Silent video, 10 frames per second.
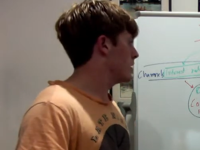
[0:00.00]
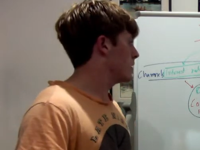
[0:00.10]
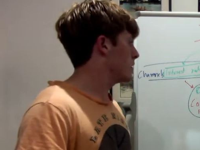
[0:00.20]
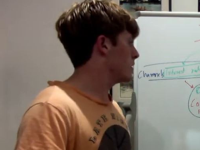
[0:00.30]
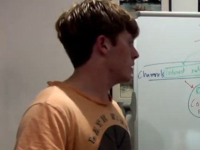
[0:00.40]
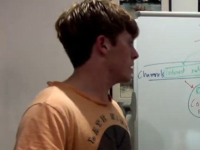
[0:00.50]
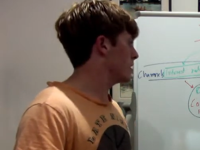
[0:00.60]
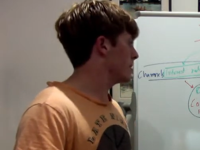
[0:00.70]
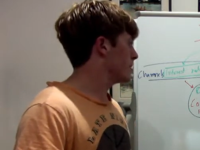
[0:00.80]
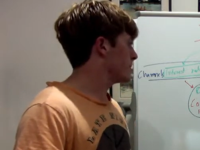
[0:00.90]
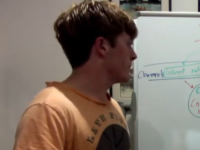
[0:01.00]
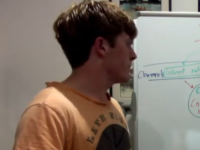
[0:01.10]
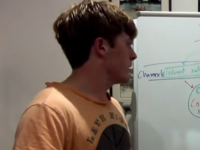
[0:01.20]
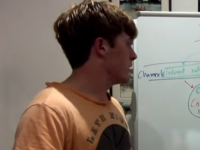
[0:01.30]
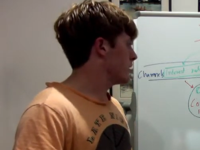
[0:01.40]
So
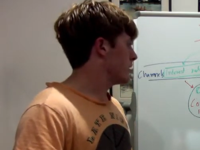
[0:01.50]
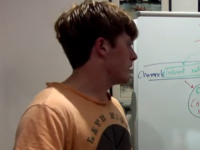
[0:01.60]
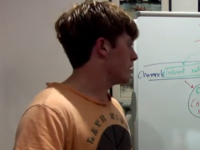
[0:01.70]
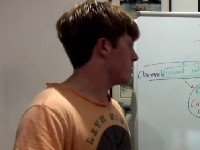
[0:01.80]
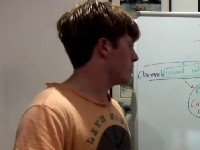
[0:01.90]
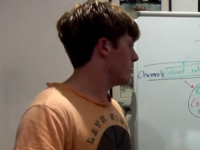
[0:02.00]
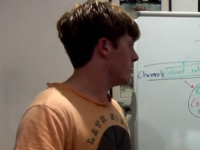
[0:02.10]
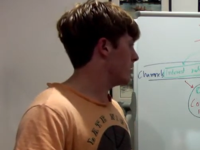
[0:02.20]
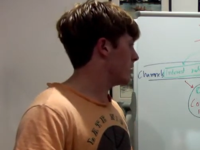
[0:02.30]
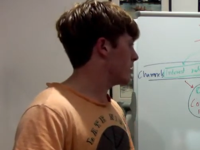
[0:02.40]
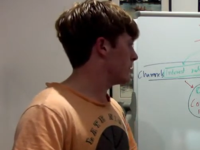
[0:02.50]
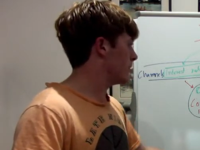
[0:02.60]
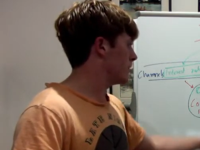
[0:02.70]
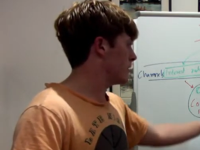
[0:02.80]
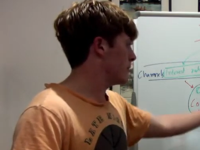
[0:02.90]
essentially,
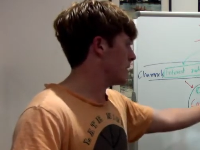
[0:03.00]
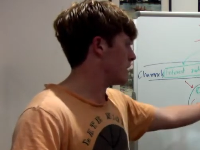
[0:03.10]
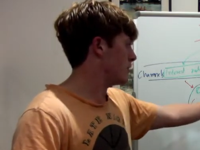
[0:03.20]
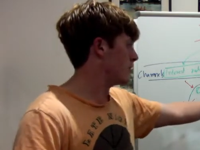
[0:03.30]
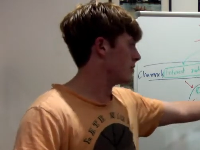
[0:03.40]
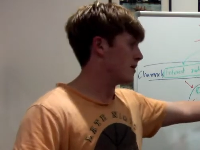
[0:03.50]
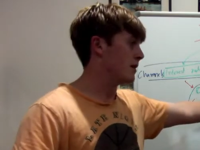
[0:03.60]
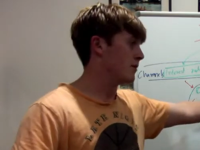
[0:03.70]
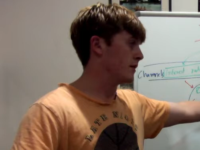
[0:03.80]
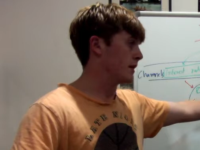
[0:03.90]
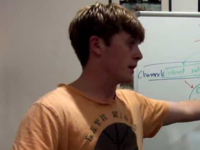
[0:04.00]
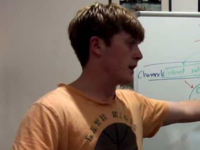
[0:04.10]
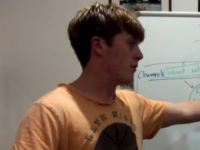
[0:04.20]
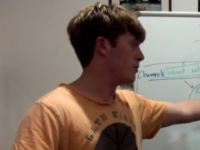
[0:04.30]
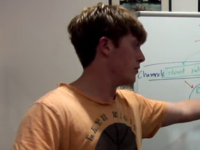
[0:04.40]
you got your main ones like
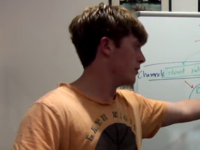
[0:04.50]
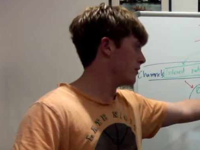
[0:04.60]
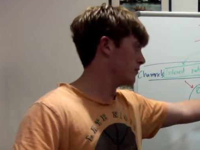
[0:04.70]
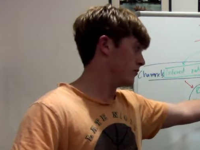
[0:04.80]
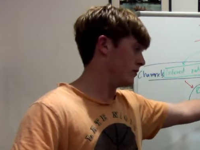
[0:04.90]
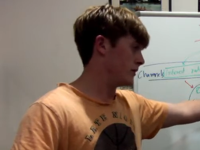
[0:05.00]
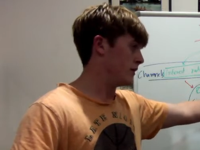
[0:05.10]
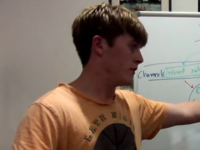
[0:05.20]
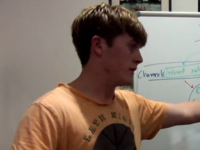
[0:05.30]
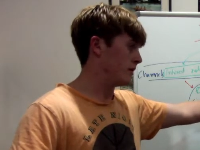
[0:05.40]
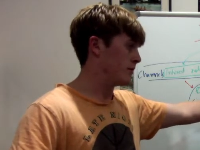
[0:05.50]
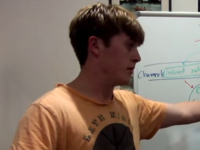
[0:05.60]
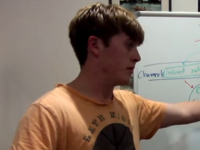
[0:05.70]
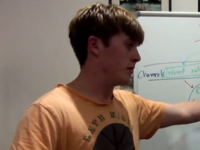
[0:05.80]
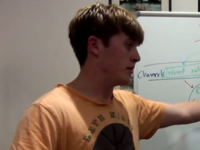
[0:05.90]
output,
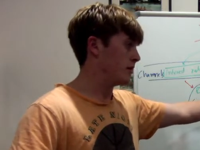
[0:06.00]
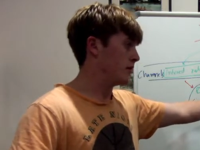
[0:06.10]
GDP,